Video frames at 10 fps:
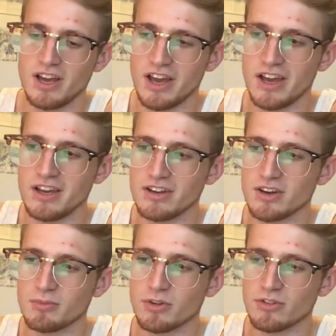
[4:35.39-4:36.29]
And
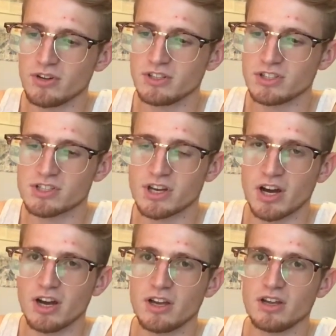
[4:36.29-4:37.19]
um, we really just
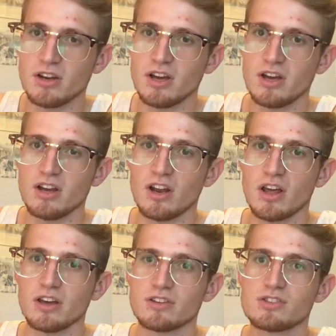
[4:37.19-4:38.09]
guide
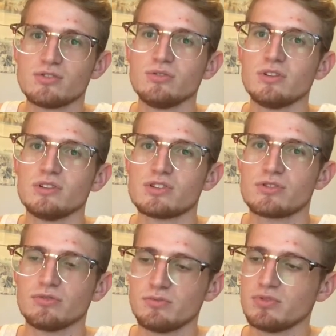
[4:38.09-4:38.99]
like students
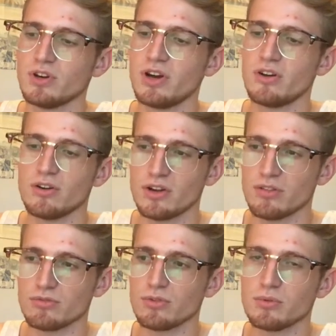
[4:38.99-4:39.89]
through prayer and
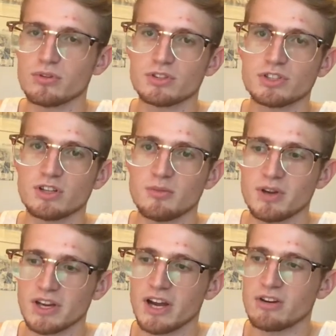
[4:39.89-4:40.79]
through worship
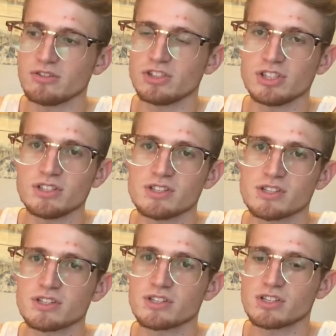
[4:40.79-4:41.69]
encounter
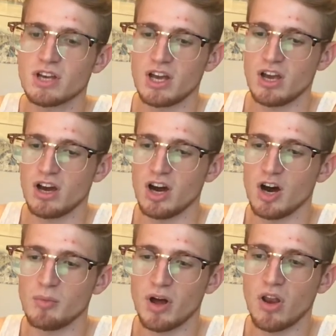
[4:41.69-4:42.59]
Jesus.
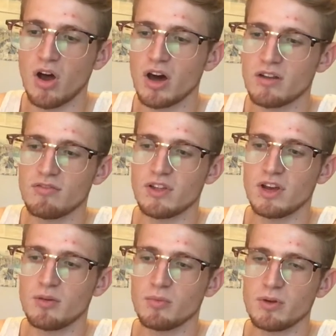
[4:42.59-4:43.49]
Um, a lot of
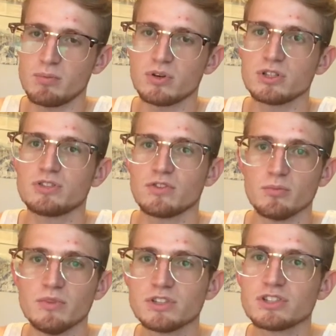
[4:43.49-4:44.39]
them we push for
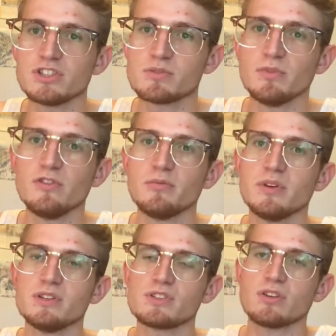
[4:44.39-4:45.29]
missions
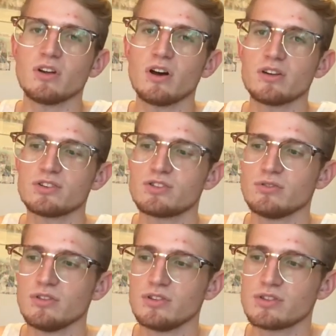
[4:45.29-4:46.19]
movements. So a lot of
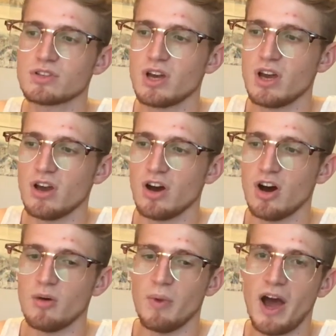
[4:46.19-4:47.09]
students
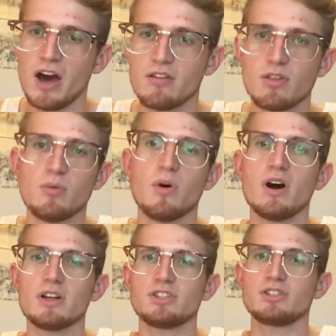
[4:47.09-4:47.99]
um, out of the
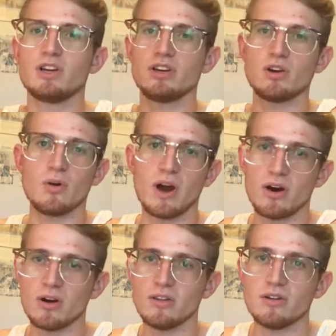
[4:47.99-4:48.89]
watch they go
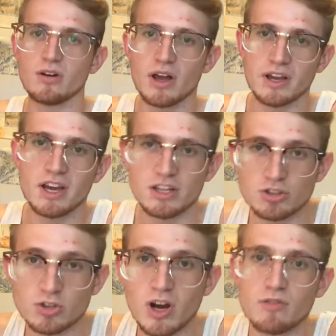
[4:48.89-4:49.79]
out and they'll like
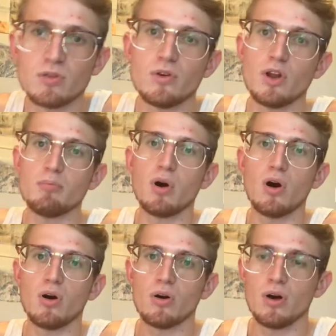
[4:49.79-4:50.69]
travel in
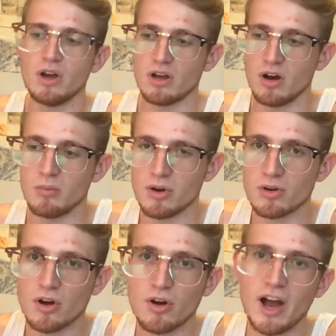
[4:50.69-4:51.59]
Nepal. Um, they'll
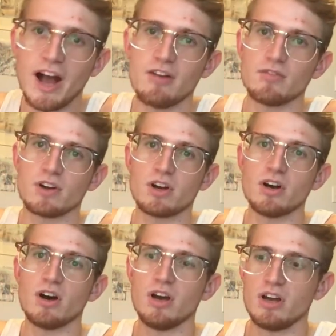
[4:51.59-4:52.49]
go to
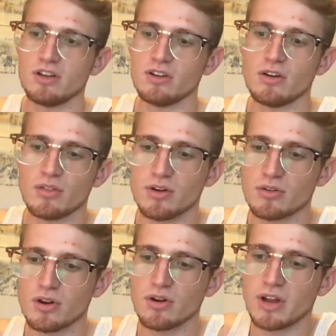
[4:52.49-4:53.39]
Africa. You know they'll
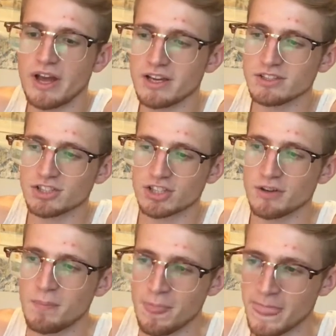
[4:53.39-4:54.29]
go to
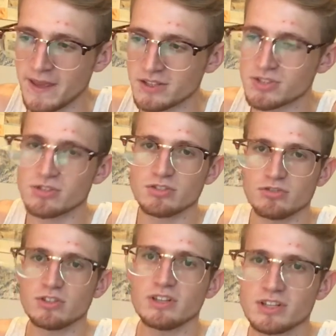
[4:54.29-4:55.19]
Asia. And so it's
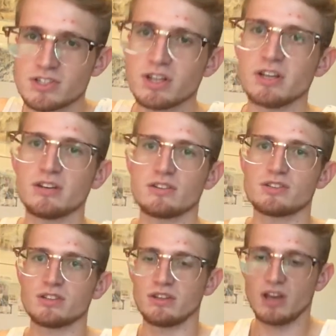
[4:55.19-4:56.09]
really exciting to
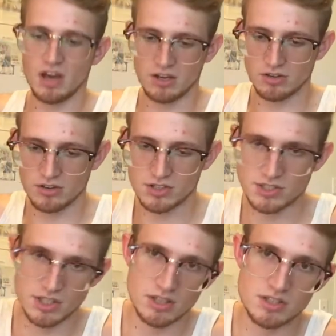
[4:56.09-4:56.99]
see that you know the
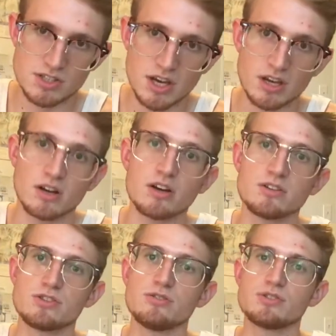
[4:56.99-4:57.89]
seeds that God
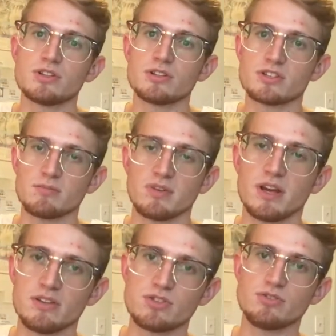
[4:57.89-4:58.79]
is using us to
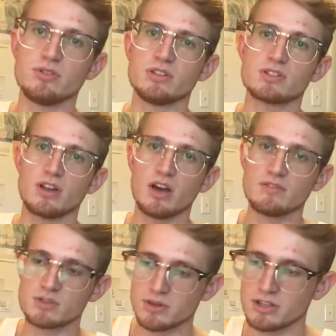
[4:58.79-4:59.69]
plant in students'
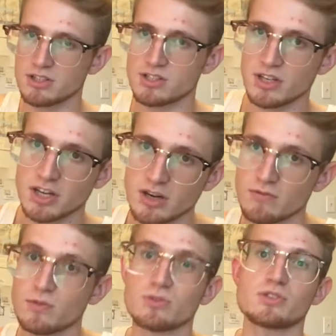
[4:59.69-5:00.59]
lives. So we get to see it
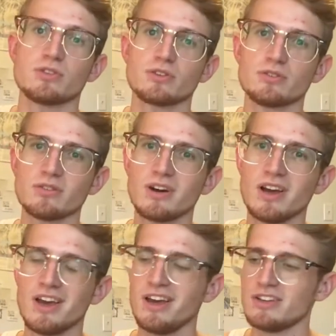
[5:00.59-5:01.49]
come full circle.
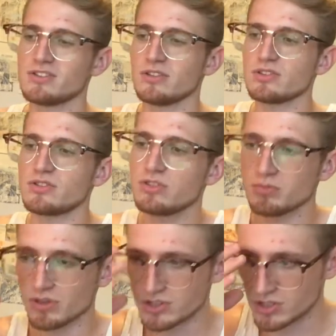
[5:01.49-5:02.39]
So
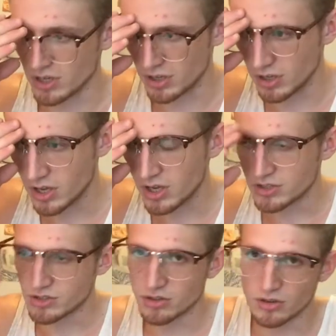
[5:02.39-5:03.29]
super exciting.
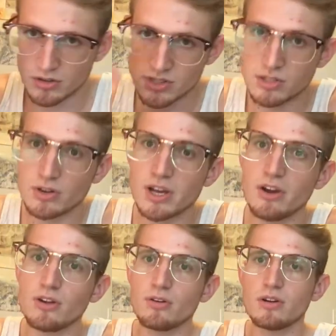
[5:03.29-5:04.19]
So still carrying